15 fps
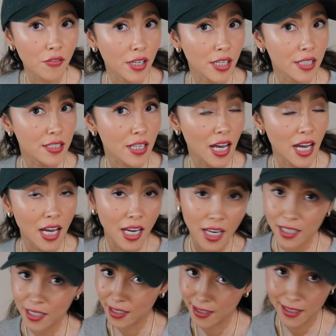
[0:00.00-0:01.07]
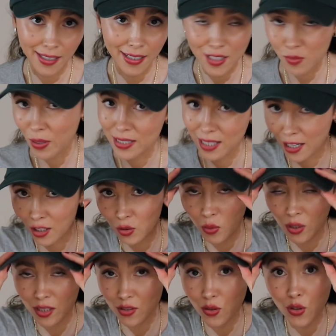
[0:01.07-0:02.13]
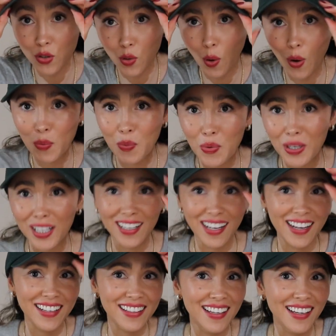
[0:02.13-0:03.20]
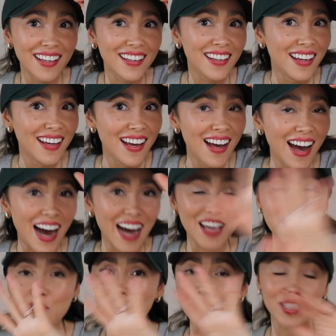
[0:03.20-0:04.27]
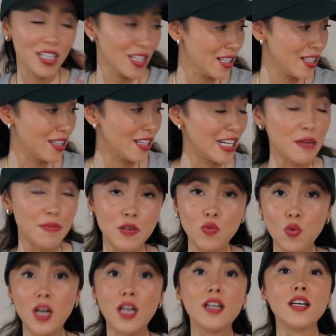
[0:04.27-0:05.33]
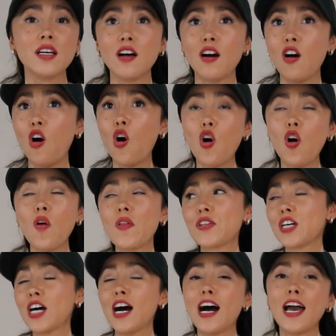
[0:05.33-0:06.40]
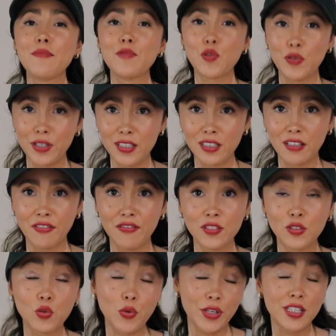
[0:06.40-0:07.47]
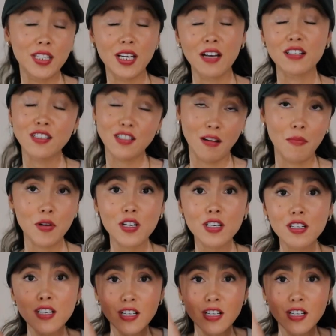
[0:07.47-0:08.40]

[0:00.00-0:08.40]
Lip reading: it. And again, it's my second one, so you know I really liked it. I used it, the navy one, all the time during the summer,